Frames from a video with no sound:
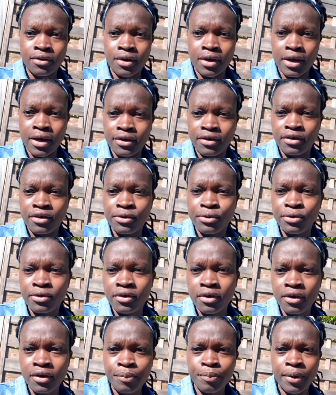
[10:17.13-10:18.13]
excuse
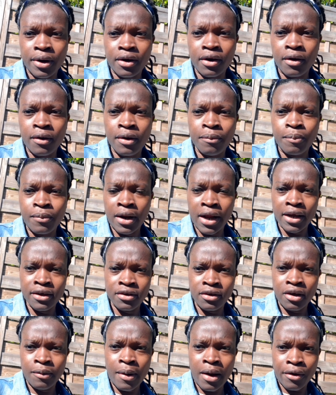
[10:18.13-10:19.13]
the noise in
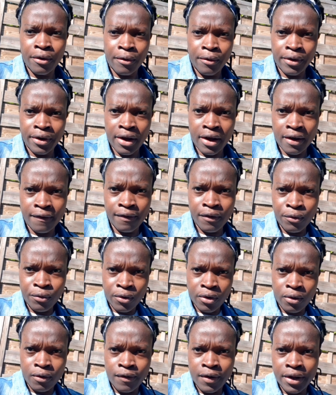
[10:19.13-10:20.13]
the background, you have the
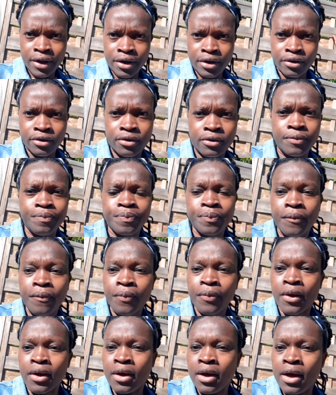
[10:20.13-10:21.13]
road over here. So,
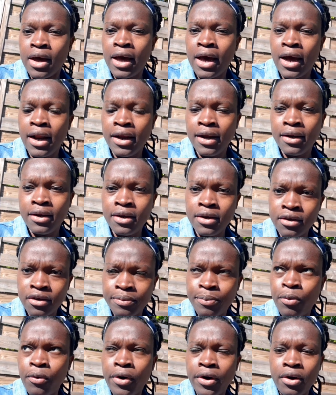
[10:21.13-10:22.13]
and in this
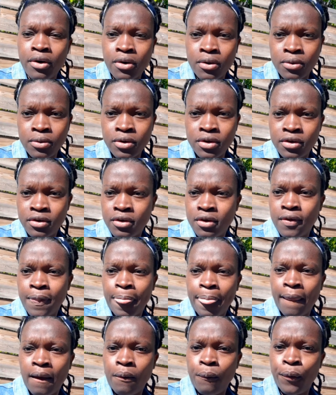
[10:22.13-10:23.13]
board house,
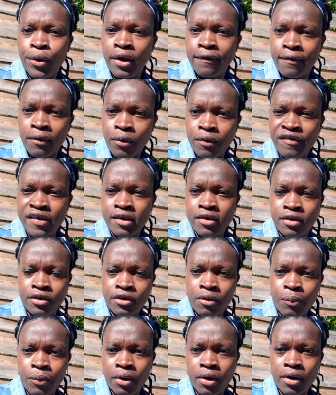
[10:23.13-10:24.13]
whenever we visit
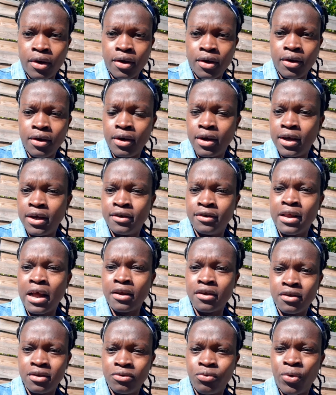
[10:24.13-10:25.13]
Jamaica, is
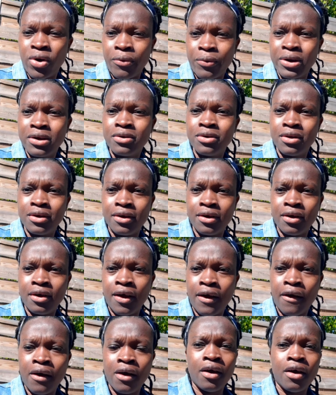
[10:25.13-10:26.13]
that's where we stay
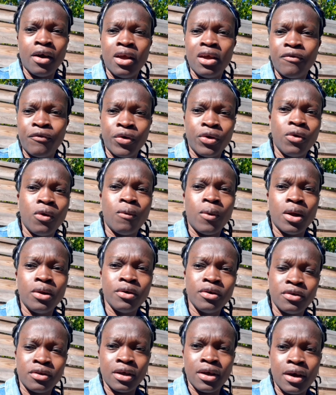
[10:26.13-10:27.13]
if we don't want to
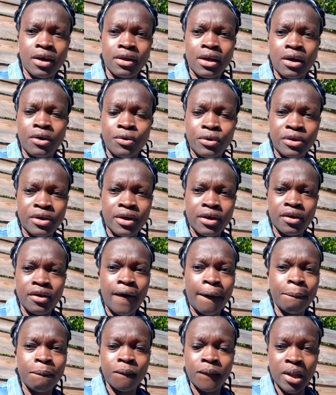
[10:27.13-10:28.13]
stay at a hotel.
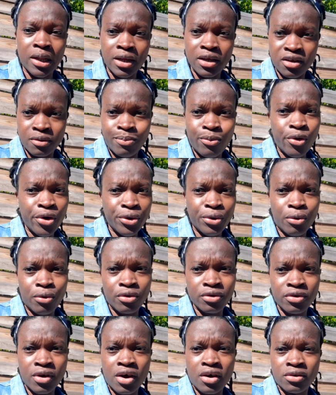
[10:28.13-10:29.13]
This board
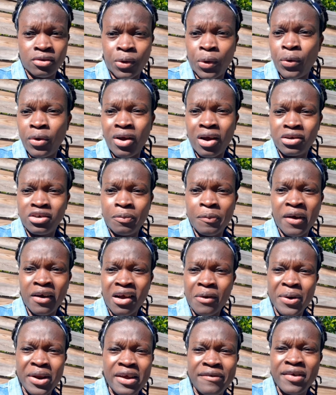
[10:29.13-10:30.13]
house. So when we go to Jamaica,
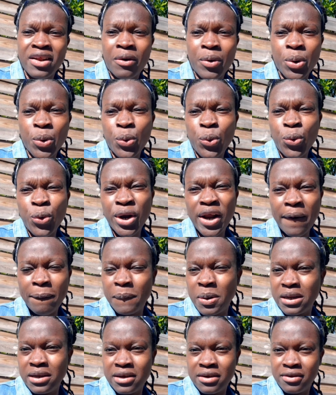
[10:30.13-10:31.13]
we live in our own
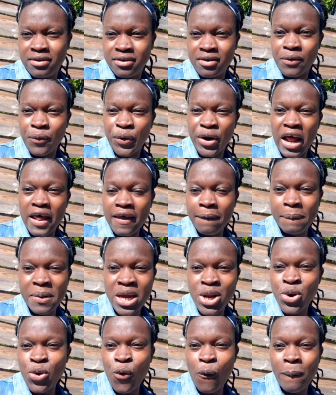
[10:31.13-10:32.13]
place. We don't have to pay
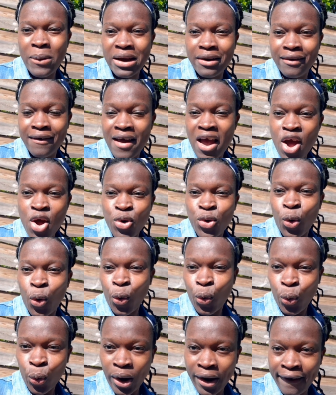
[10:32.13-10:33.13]
nobody no
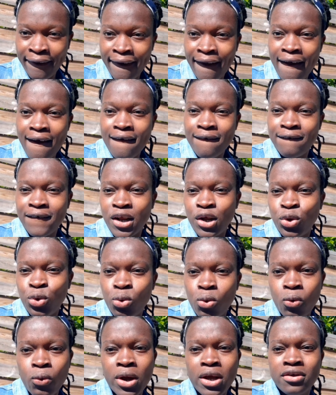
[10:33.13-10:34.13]
rent for the 2
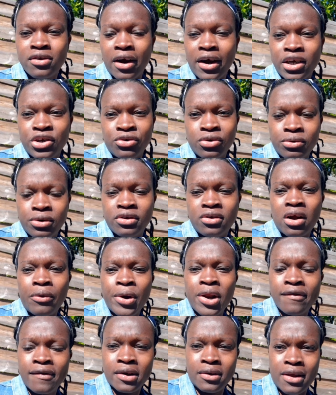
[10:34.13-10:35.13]
weeks or 3 weeks or
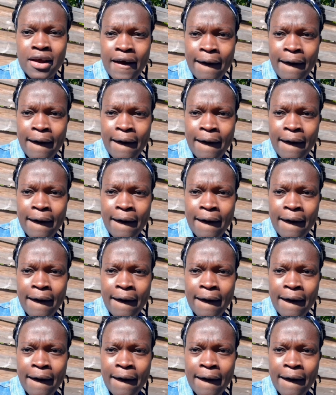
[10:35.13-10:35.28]
whenever